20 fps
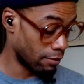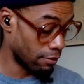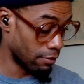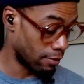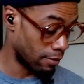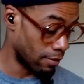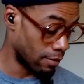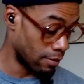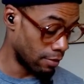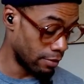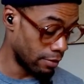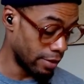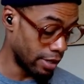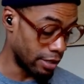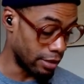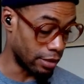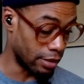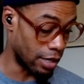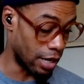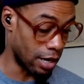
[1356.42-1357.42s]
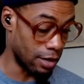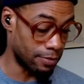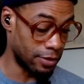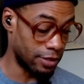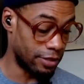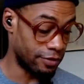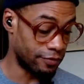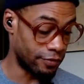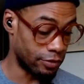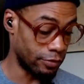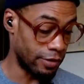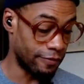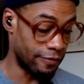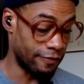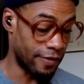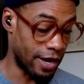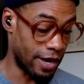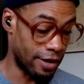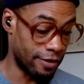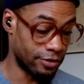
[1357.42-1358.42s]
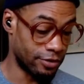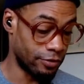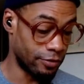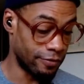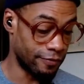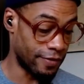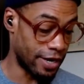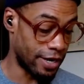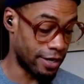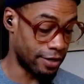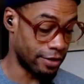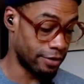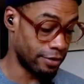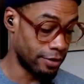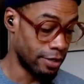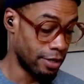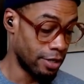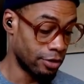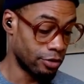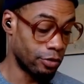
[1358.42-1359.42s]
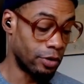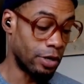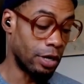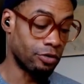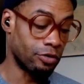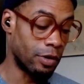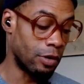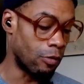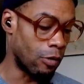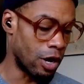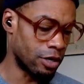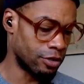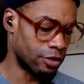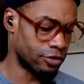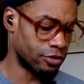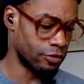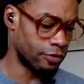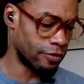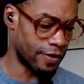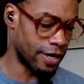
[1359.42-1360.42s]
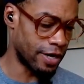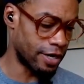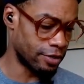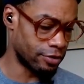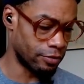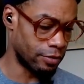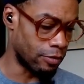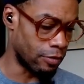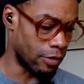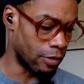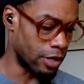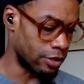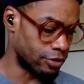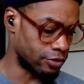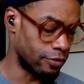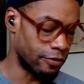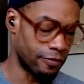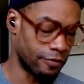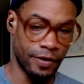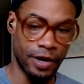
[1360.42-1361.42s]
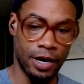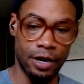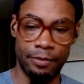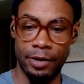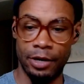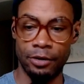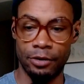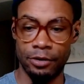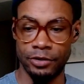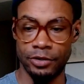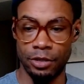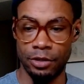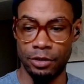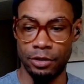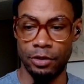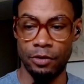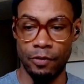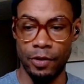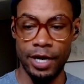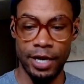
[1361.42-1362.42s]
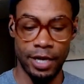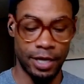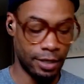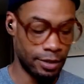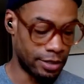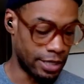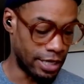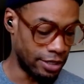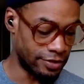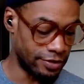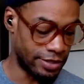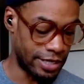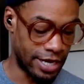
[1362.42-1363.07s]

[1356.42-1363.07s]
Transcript: You get another card, please, for three of fire, two of fire. Three of uh, three of water, two of fire, three of water, two of fire. Miracles on the way. Thanks, Dad.